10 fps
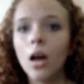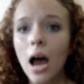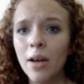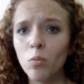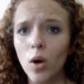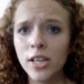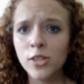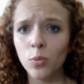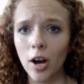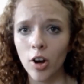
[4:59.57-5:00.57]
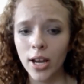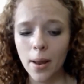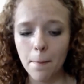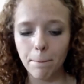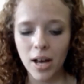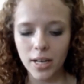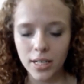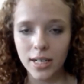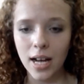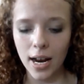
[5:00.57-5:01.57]
I was wearing it, but
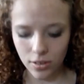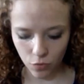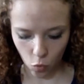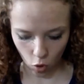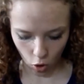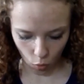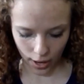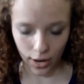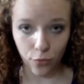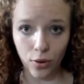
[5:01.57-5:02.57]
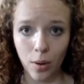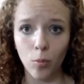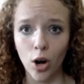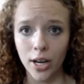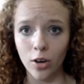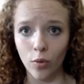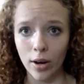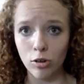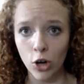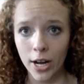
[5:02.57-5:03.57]
it kind of wore away from running
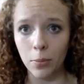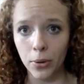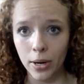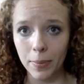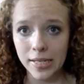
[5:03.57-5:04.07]
around trying to put up a